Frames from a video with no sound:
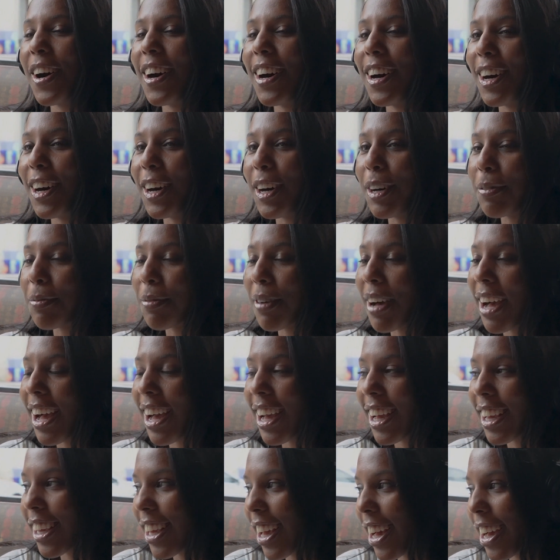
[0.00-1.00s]

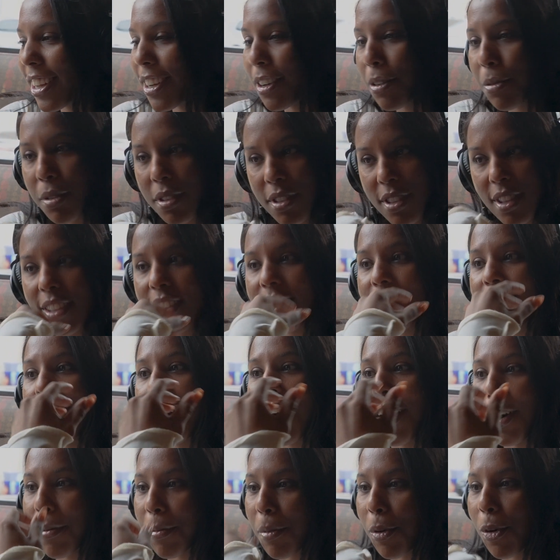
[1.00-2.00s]
I kind of was a
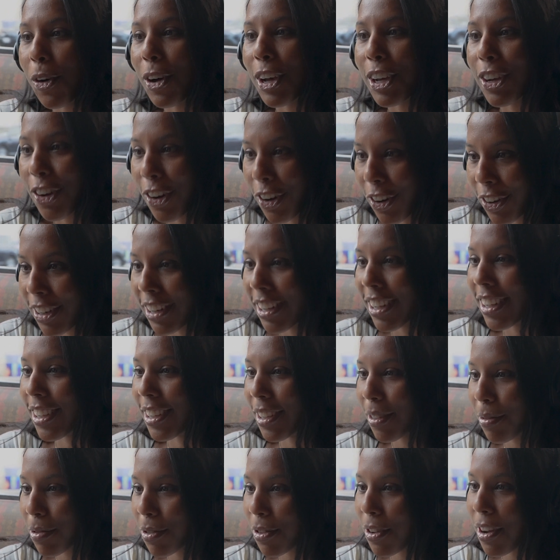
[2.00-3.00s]
tomboy growing
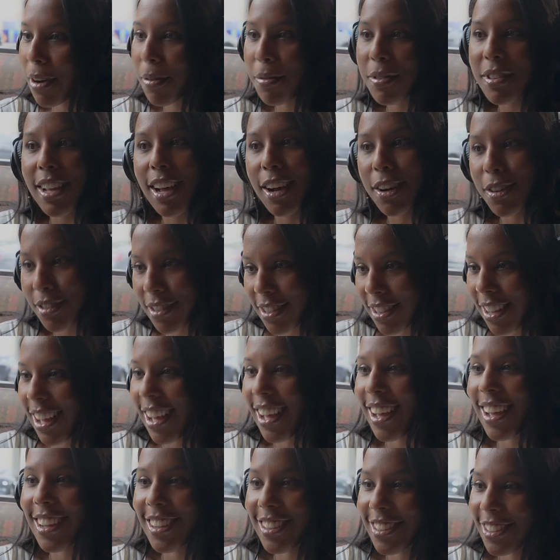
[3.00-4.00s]
up. So I was
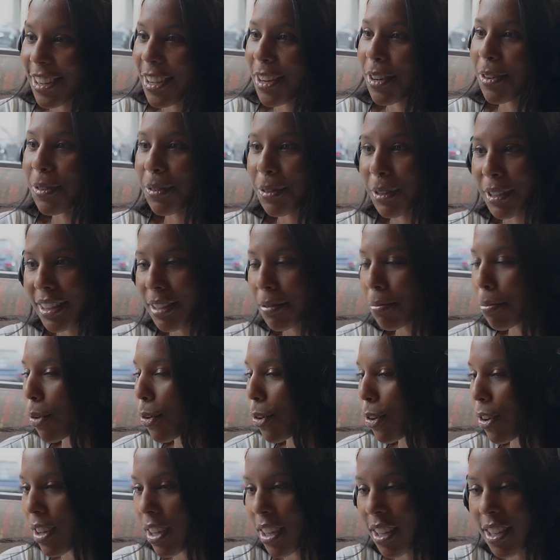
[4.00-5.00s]
outside, with the
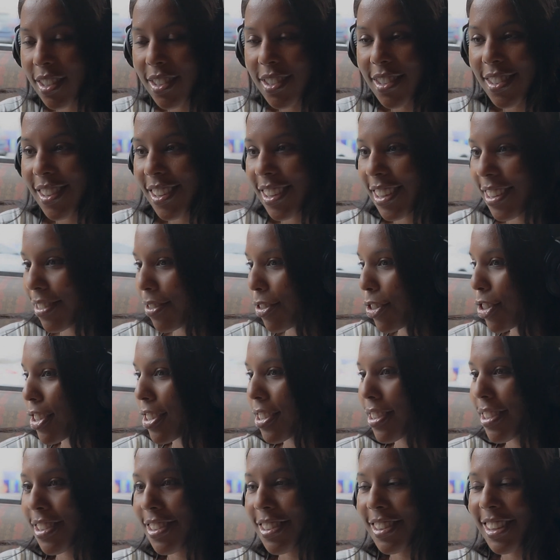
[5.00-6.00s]
boys.
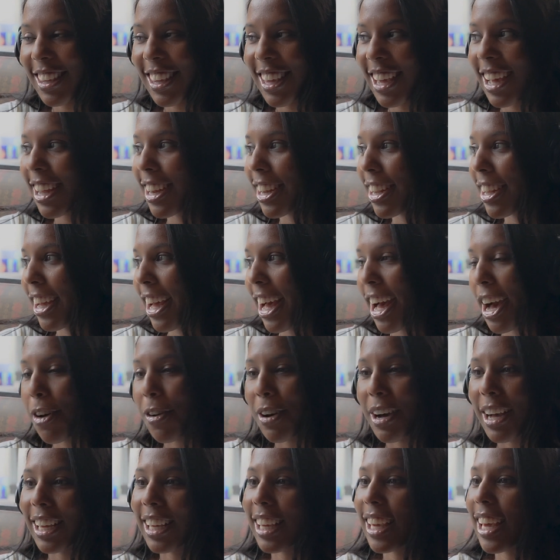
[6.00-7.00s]
Just kind of how
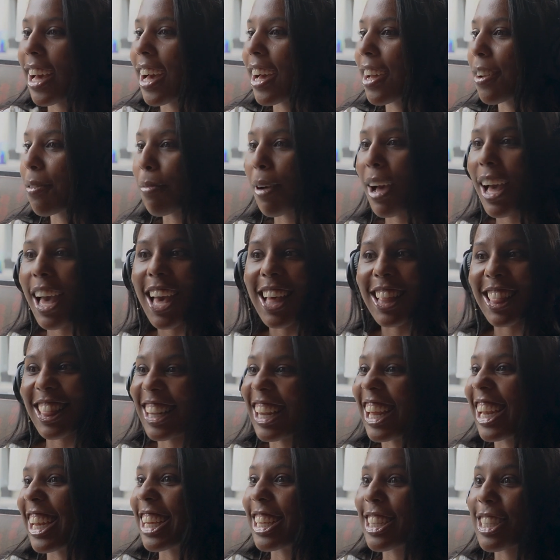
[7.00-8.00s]
I got my
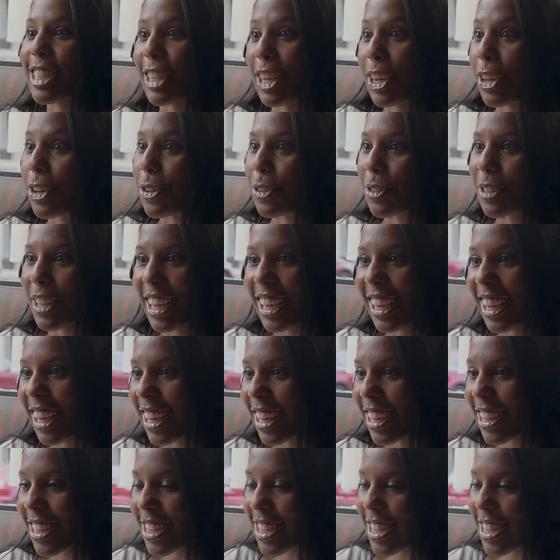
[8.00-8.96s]
athletic skills, I guess.